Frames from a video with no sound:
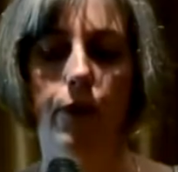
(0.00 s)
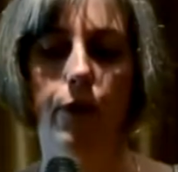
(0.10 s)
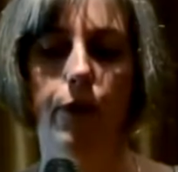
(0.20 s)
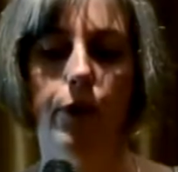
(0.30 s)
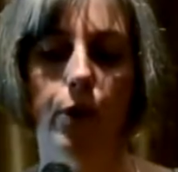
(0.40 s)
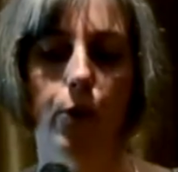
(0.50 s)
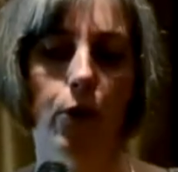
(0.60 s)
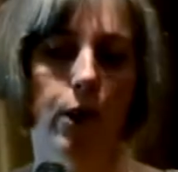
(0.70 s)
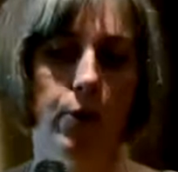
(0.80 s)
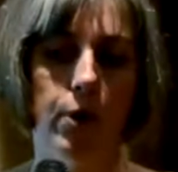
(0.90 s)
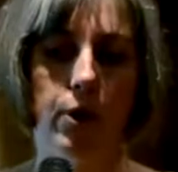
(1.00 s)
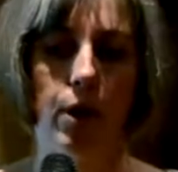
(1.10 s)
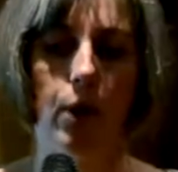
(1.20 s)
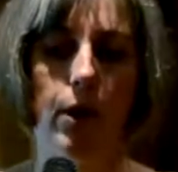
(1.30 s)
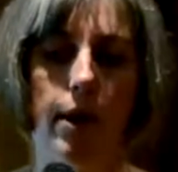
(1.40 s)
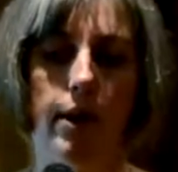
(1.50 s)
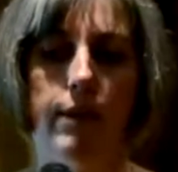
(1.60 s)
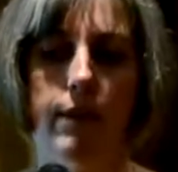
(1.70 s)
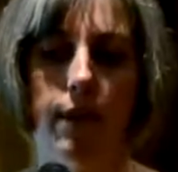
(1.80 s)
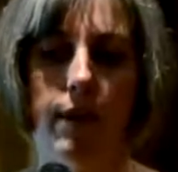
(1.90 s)
If you or anyone you know
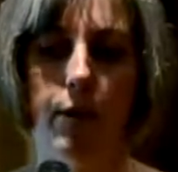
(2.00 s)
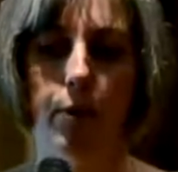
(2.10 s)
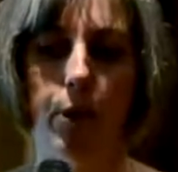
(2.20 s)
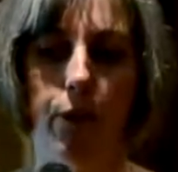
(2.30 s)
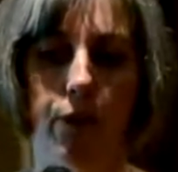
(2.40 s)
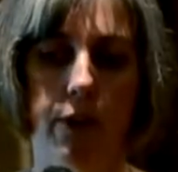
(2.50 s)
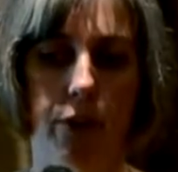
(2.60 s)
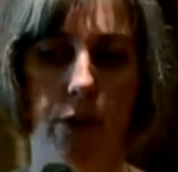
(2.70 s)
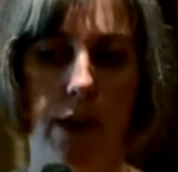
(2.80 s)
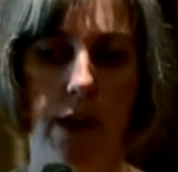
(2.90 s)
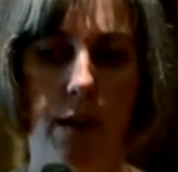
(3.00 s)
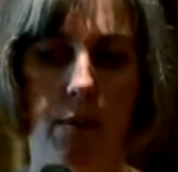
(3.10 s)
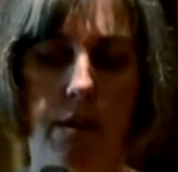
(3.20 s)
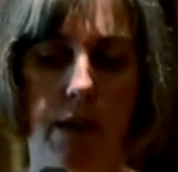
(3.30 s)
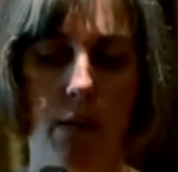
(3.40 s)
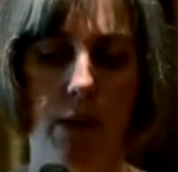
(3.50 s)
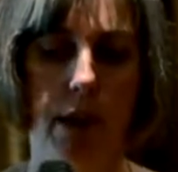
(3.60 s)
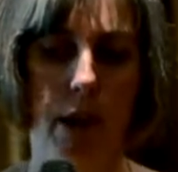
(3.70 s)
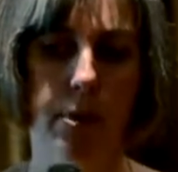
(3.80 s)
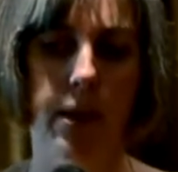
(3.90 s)
has got a personal injury settlement
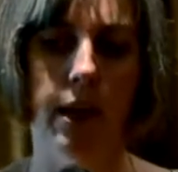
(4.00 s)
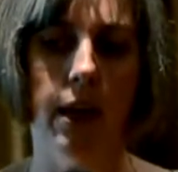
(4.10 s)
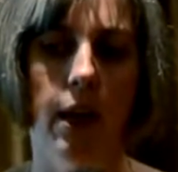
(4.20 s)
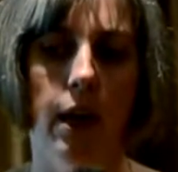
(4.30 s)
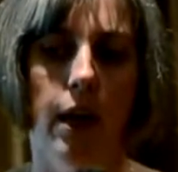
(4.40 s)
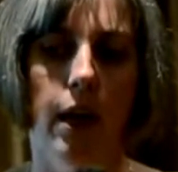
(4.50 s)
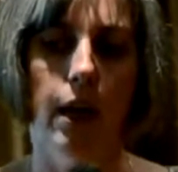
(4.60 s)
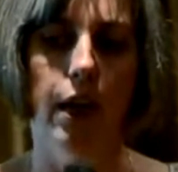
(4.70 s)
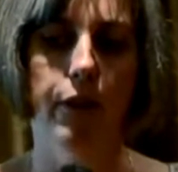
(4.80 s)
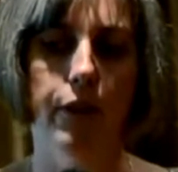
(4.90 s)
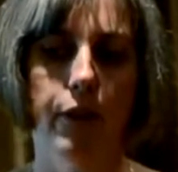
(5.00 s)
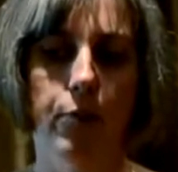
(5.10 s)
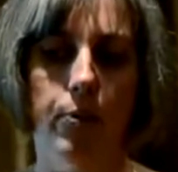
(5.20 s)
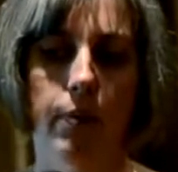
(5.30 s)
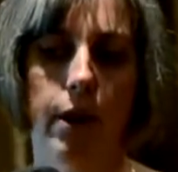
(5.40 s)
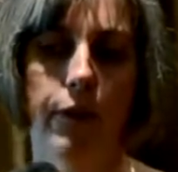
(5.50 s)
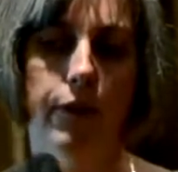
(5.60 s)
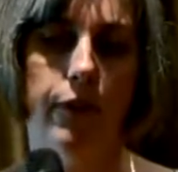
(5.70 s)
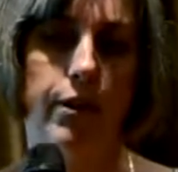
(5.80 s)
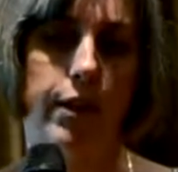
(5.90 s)
happening, if
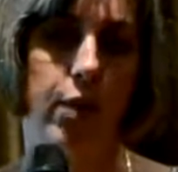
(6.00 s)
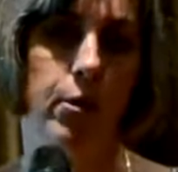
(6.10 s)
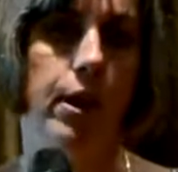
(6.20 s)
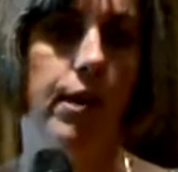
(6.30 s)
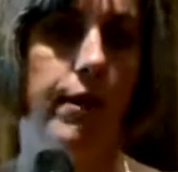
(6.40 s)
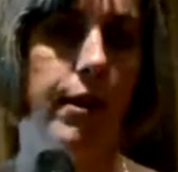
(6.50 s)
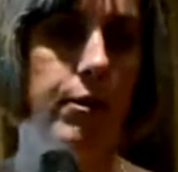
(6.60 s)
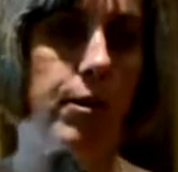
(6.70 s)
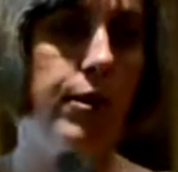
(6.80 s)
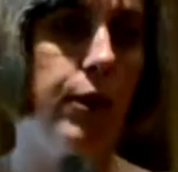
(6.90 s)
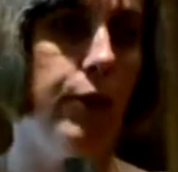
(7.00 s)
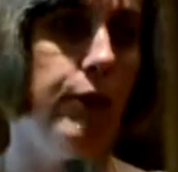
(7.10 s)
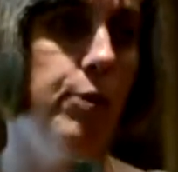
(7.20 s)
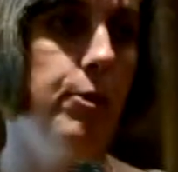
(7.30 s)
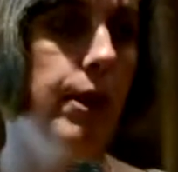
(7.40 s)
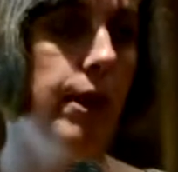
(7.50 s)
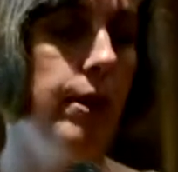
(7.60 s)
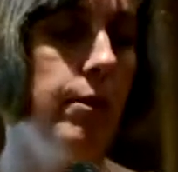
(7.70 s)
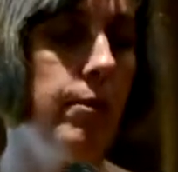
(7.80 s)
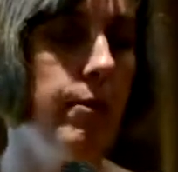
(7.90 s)
the settlement is as a result of you
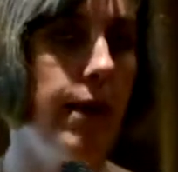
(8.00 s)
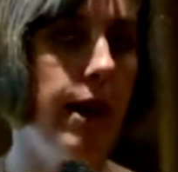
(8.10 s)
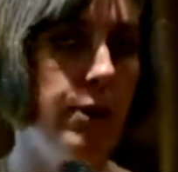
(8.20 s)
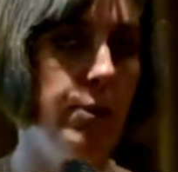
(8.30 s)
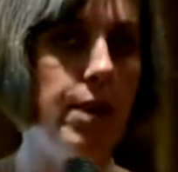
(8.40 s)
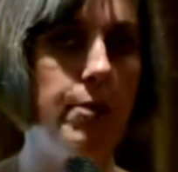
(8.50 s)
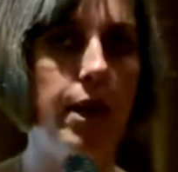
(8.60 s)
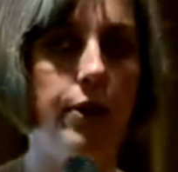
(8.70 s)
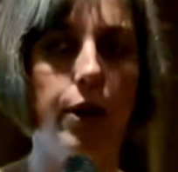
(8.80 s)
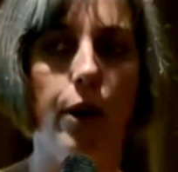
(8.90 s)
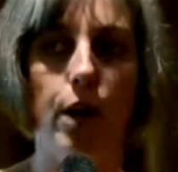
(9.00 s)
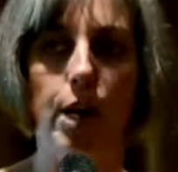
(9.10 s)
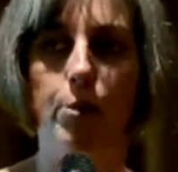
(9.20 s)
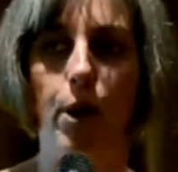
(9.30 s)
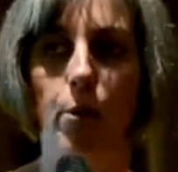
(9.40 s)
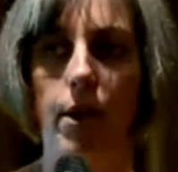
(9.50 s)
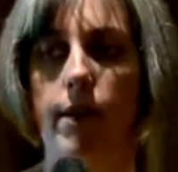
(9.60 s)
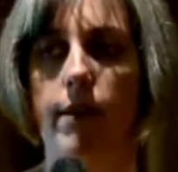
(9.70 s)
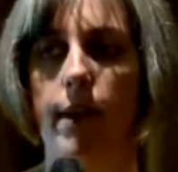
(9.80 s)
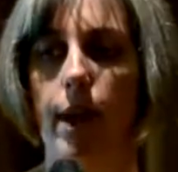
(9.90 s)
having been made totally and
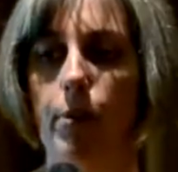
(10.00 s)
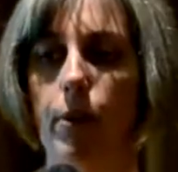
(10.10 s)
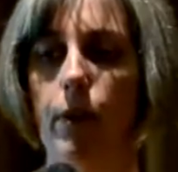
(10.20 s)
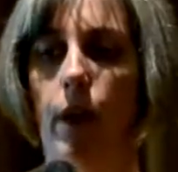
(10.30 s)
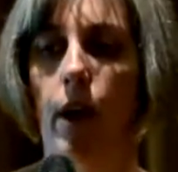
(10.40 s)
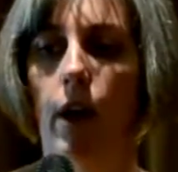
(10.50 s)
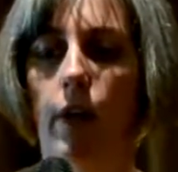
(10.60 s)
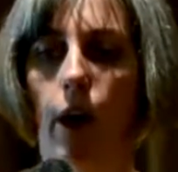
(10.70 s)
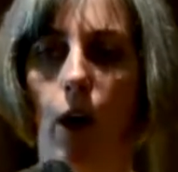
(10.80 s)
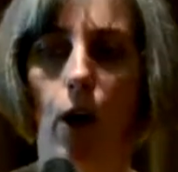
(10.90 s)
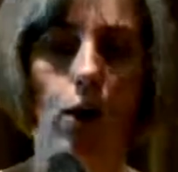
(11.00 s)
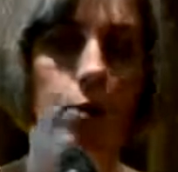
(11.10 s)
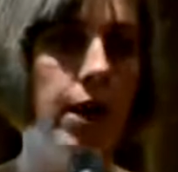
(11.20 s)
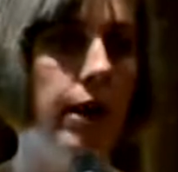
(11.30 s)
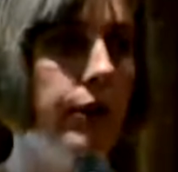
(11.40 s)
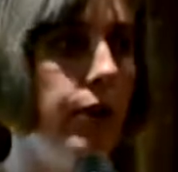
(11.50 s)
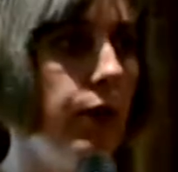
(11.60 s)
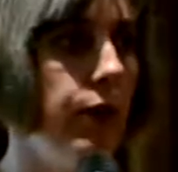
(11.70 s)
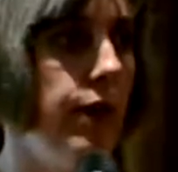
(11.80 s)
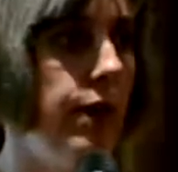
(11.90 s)
permanently disabled, the whole amount
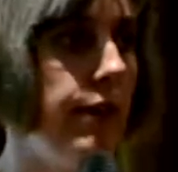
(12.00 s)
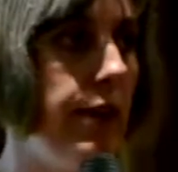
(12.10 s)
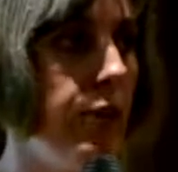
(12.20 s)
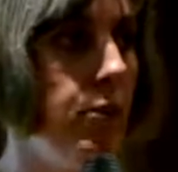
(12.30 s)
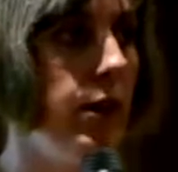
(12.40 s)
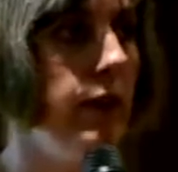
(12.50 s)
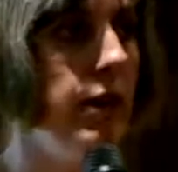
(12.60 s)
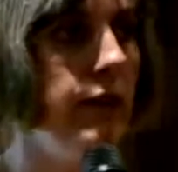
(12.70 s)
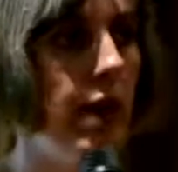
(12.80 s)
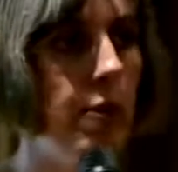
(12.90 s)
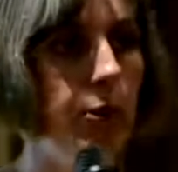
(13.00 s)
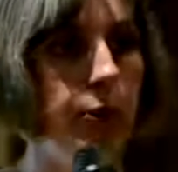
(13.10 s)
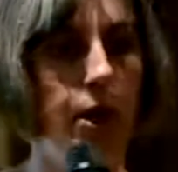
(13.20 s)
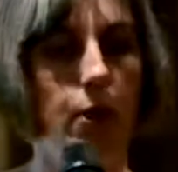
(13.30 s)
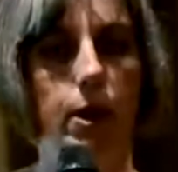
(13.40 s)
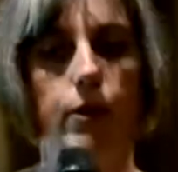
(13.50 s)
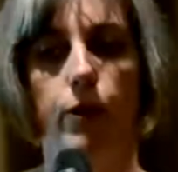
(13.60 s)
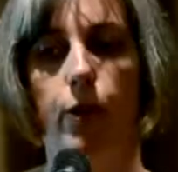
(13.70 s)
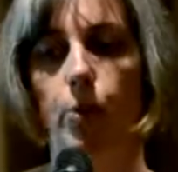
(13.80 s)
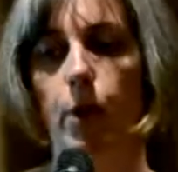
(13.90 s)
of the settlement is able to go into
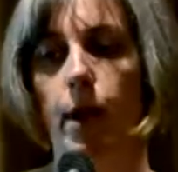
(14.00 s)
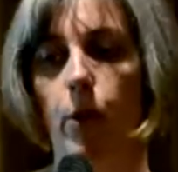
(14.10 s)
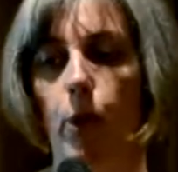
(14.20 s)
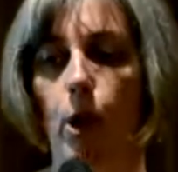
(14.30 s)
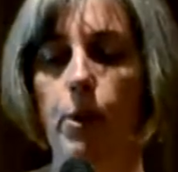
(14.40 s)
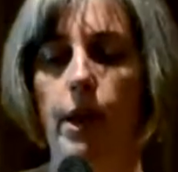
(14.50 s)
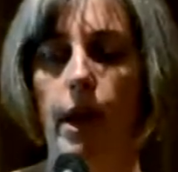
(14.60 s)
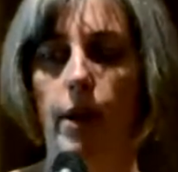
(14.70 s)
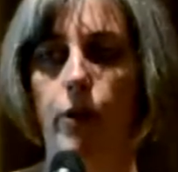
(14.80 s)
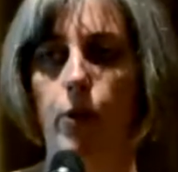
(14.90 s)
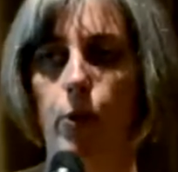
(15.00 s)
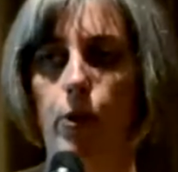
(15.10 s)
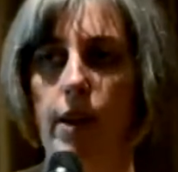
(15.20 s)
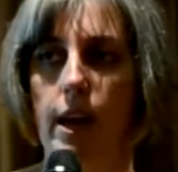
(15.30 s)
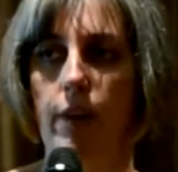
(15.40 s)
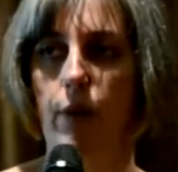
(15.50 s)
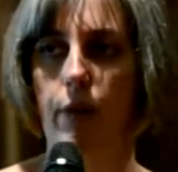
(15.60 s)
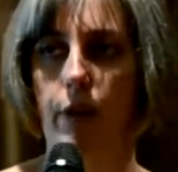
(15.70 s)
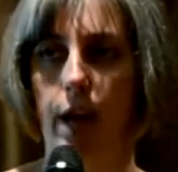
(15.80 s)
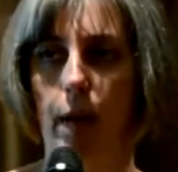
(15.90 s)
super and it won't be counted towards either
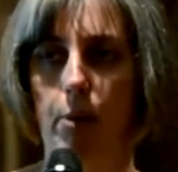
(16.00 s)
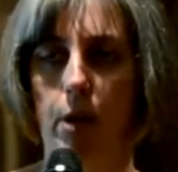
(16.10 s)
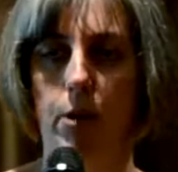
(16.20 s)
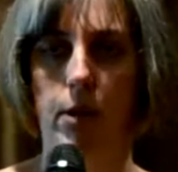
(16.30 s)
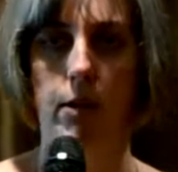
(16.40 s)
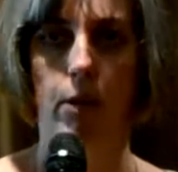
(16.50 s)
of the cap limits.